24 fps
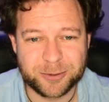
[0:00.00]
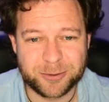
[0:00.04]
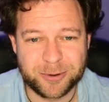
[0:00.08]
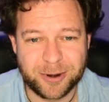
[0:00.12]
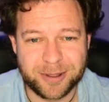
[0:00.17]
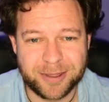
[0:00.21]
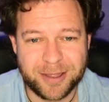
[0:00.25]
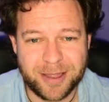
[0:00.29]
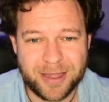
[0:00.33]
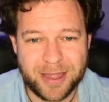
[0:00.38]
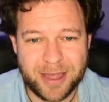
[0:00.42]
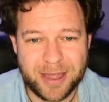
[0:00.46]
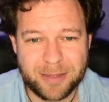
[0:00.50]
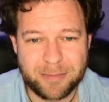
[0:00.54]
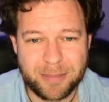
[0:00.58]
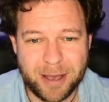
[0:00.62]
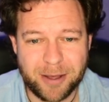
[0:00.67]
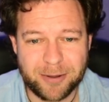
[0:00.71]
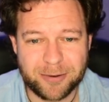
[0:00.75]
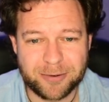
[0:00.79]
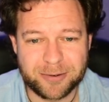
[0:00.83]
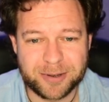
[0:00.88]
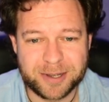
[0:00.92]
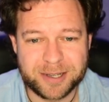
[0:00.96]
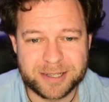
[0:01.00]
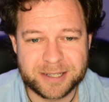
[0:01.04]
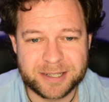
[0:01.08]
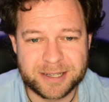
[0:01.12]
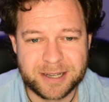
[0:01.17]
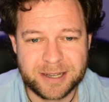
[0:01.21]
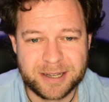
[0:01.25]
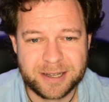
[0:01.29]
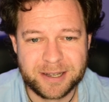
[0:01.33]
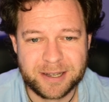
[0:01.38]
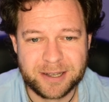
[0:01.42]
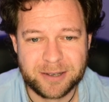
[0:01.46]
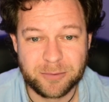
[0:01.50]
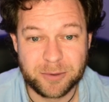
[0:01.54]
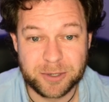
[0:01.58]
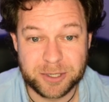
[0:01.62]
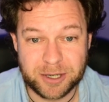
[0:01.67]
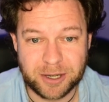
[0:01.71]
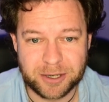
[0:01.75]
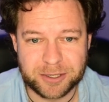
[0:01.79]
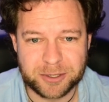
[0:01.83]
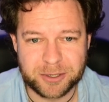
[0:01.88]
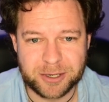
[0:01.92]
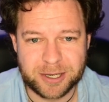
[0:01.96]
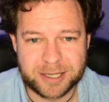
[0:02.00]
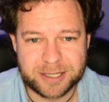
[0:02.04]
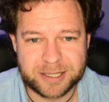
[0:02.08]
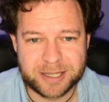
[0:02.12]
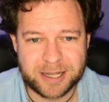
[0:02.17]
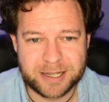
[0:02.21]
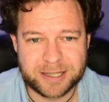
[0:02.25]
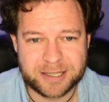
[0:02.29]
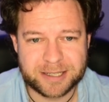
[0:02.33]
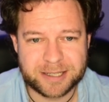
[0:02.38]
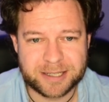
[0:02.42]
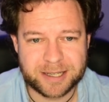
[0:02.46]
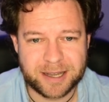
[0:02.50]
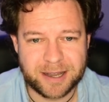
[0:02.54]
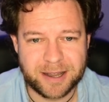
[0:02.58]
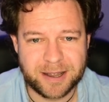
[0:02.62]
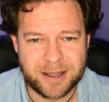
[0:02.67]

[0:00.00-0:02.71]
rather the boundaries, which are Julia sets.